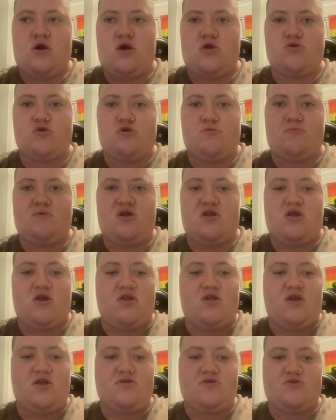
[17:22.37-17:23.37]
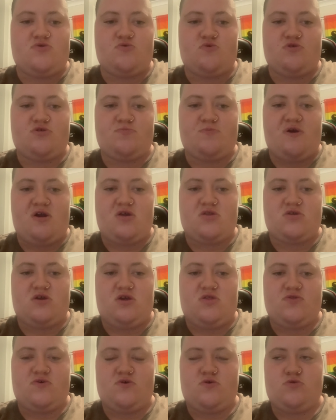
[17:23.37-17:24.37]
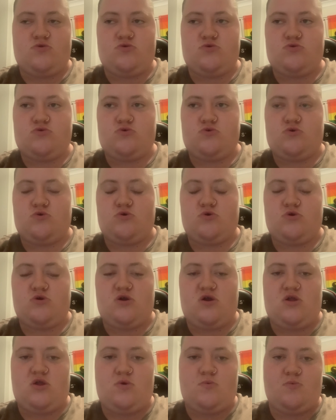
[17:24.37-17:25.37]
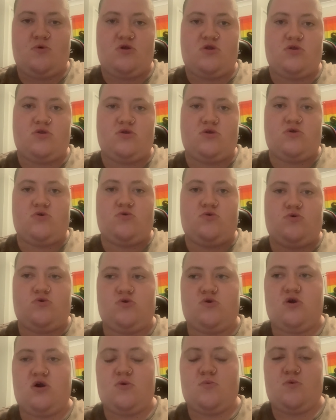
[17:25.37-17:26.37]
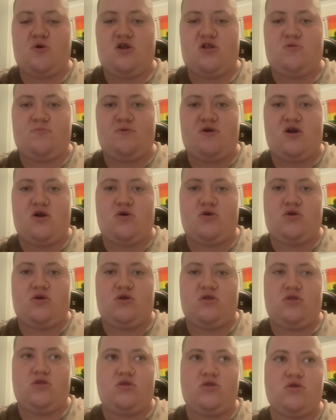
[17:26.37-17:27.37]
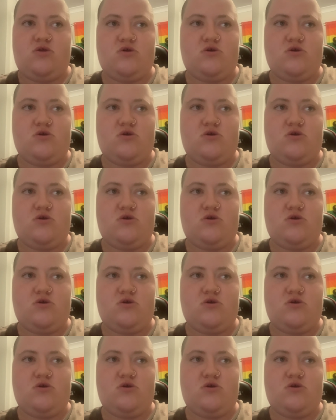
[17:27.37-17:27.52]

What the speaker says: I don't mean any disrespect either to anyone who I read about in